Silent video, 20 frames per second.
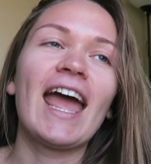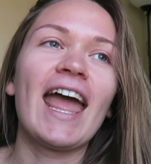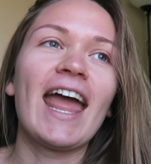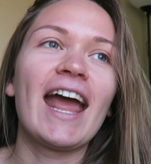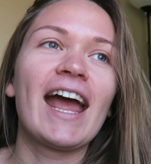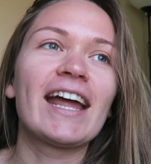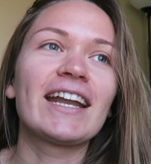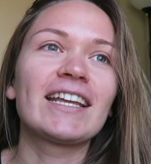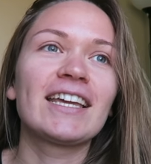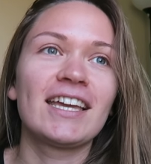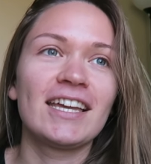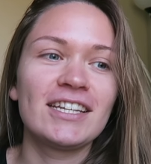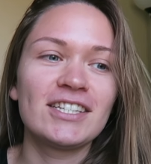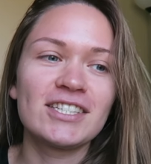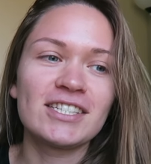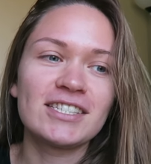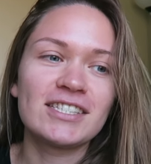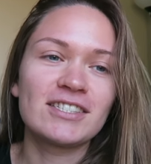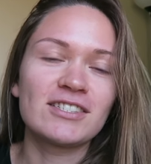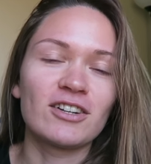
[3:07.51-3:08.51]
and he
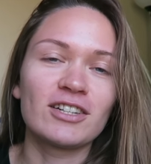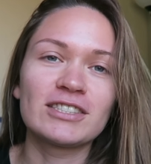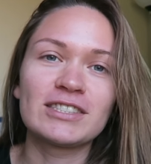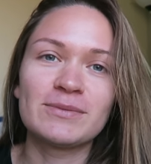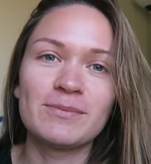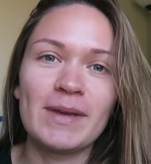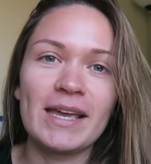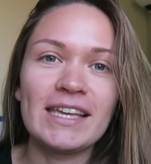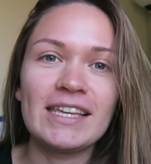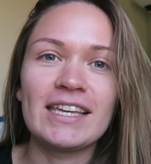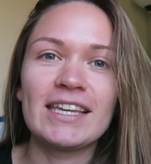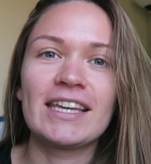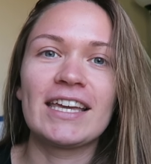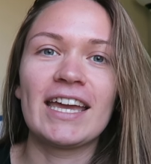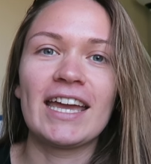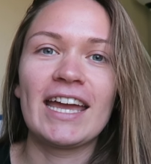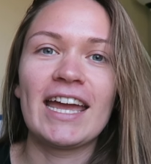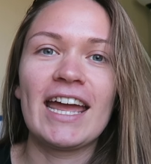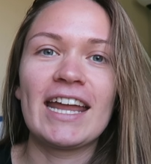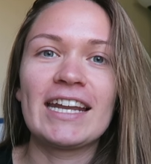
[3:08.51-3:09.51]
just starts making
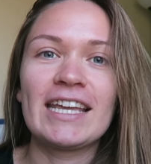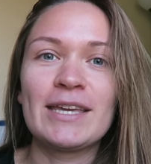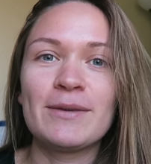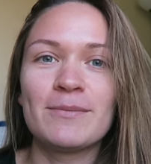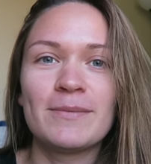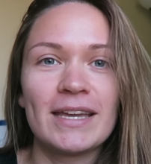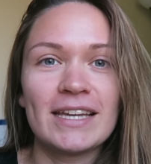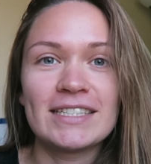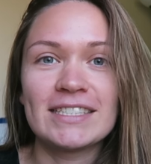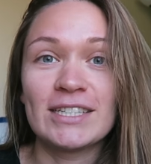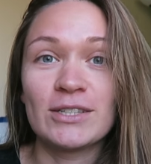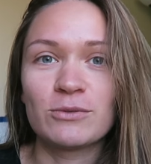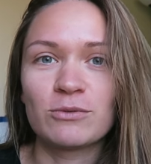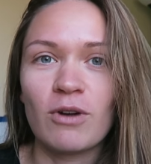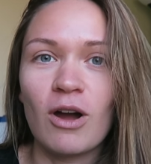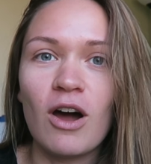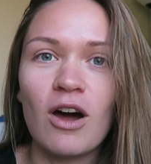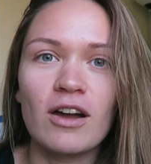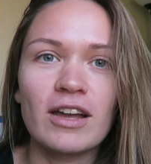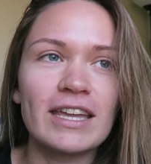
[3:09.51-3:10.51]
it and he makes it
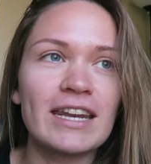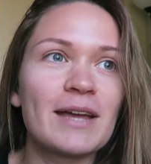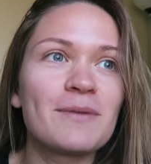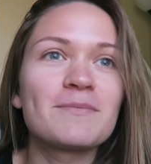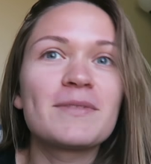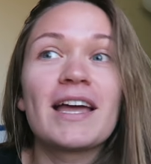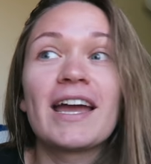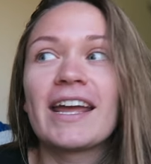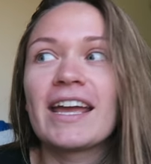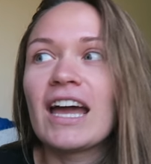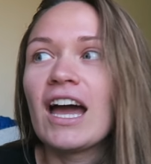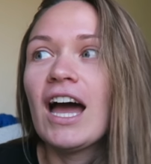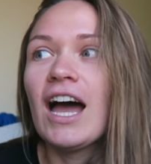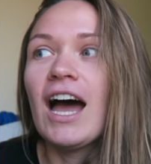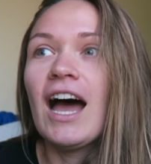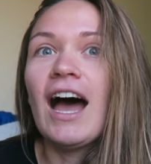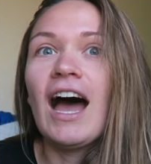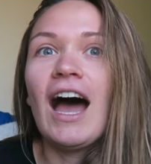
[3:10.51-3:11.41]
wrong and i'm like